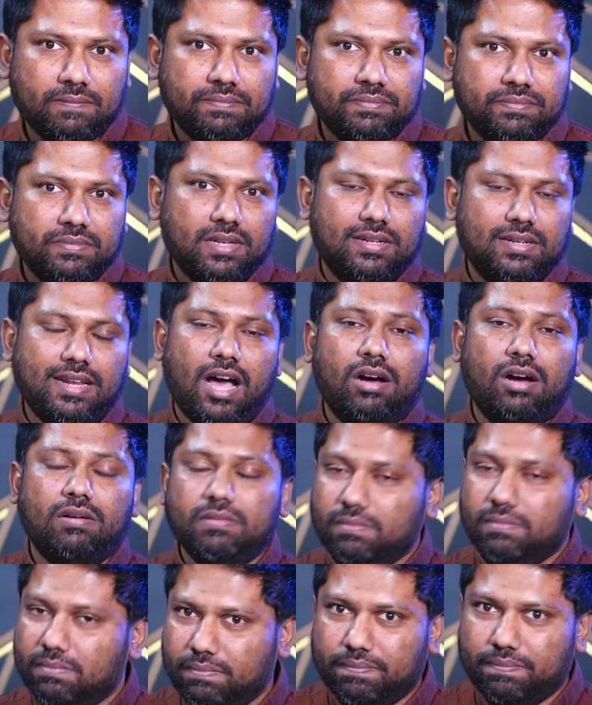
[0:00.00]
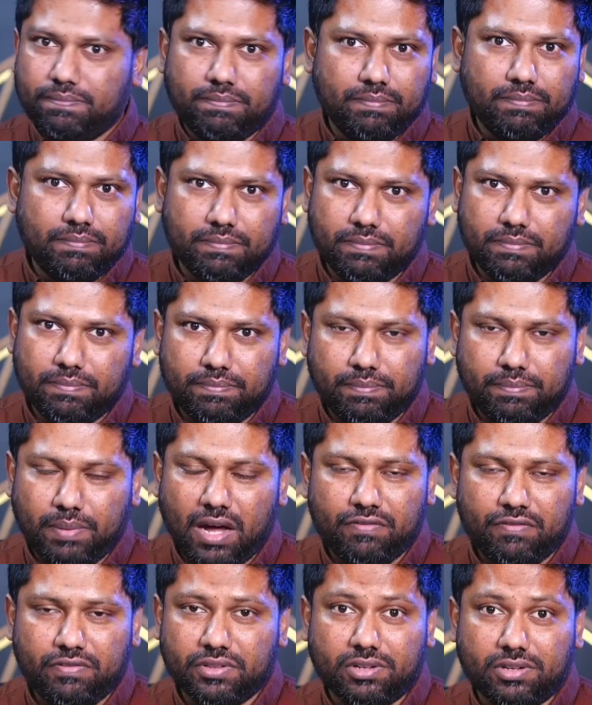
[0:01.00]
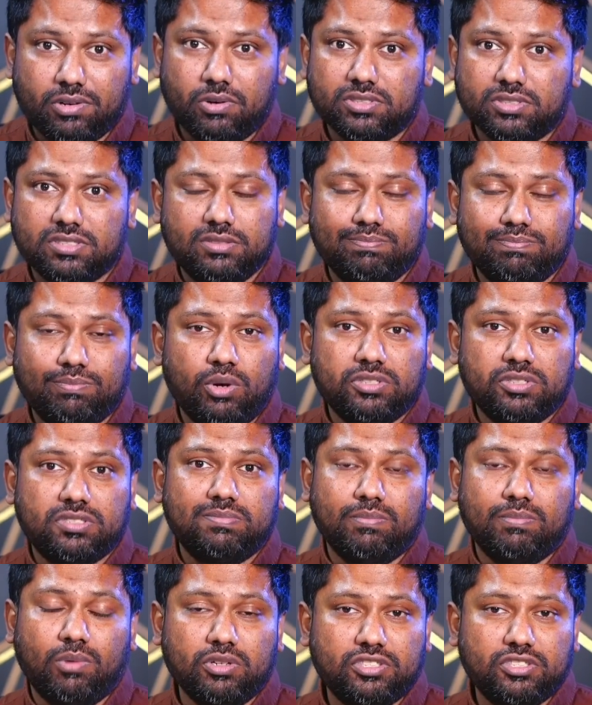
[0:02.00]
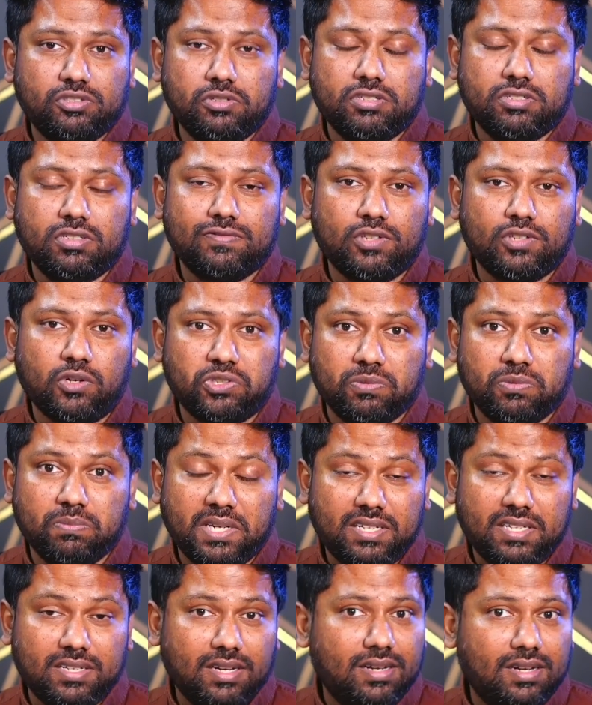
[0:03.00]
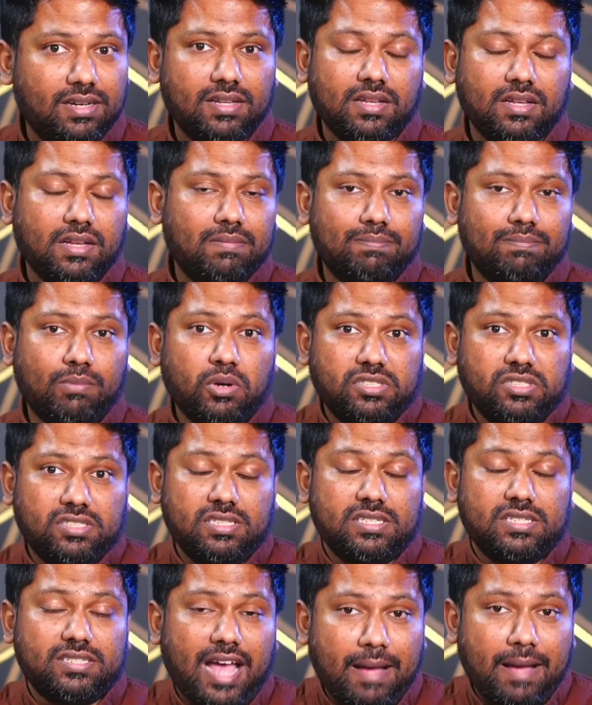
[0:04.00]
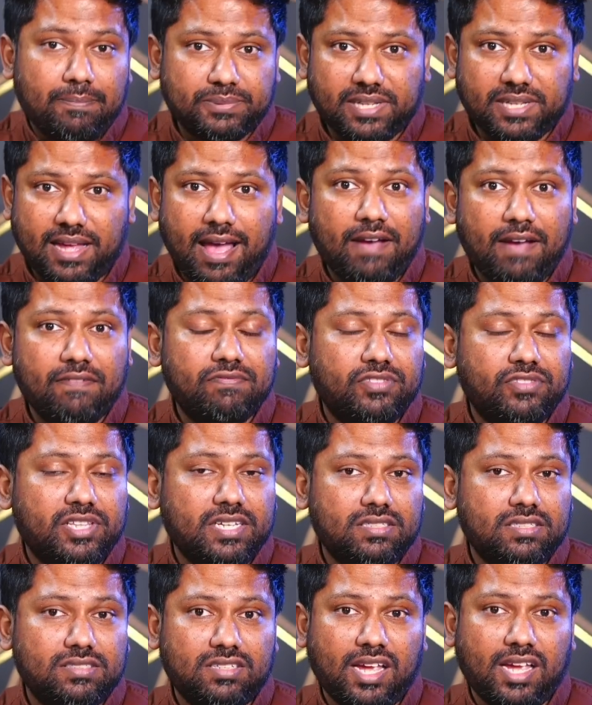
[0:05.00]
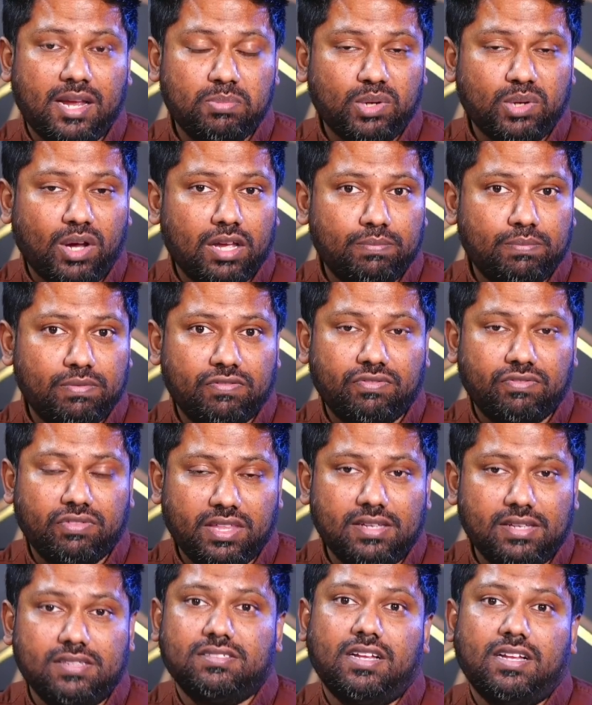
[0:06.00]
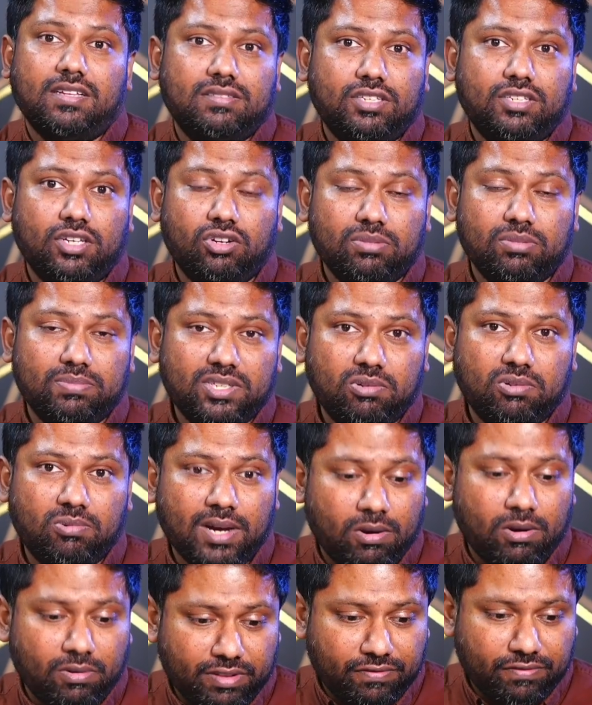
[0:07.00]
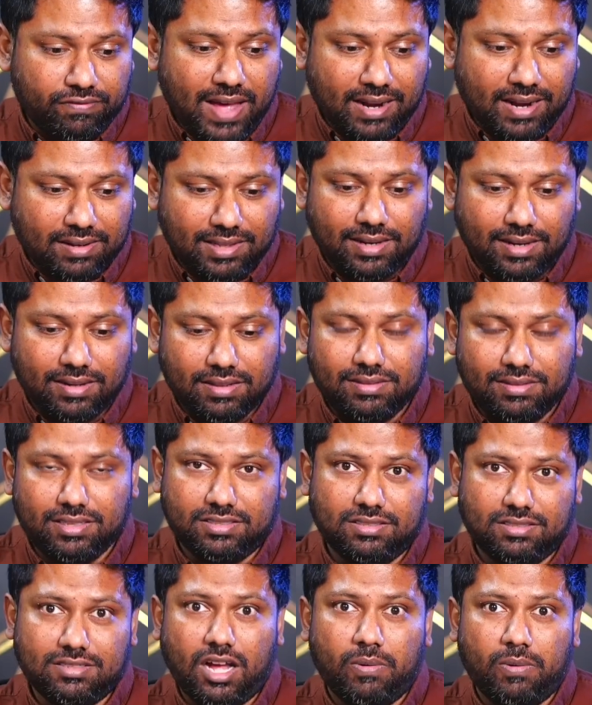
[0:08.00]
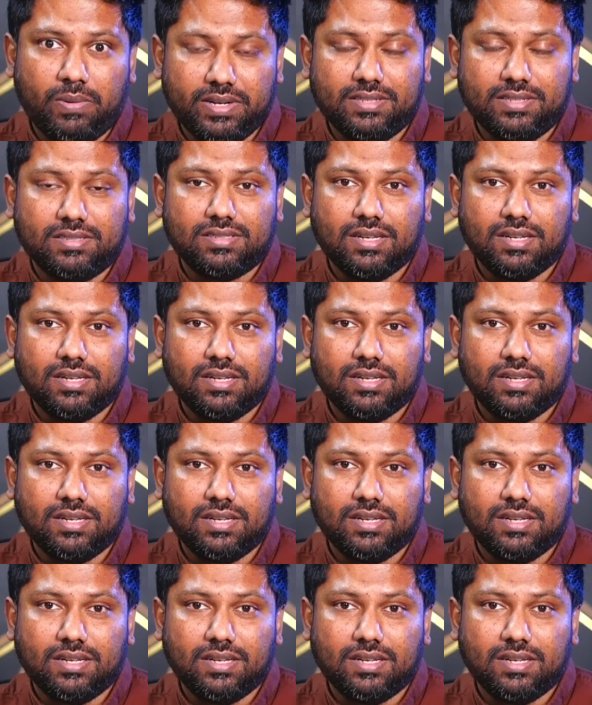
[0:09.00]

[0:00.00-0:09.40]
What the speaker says: Now, par for the course, most users of social media, most of these apps have these same type of things. And you got to be aware of the fact that this is how it is.